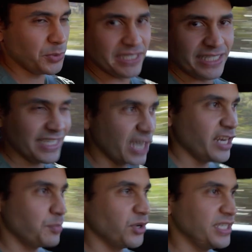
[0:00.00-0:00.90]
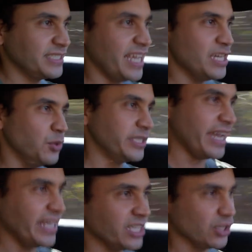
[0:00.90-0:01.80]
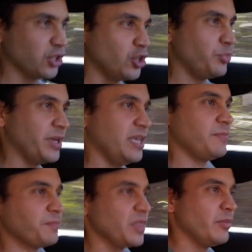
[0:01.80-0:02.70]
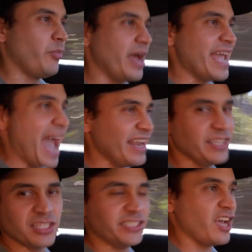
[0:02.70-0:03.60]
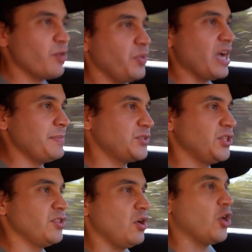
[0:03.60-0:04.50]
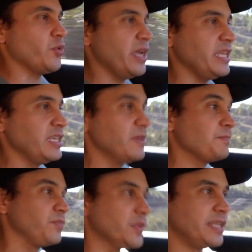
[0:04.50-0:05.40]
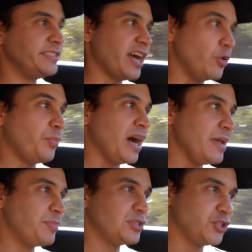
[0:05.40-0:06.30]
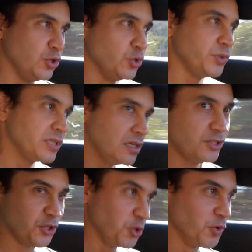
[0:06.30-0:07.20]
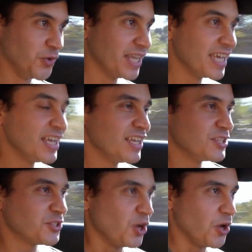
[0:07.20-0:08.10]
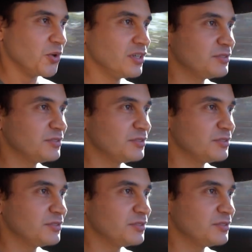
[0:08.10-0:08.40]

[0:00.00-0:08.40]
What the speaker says: we did kind of predict that it would gain a little bit by adding the downpipes to the already downpipe tuned tune. So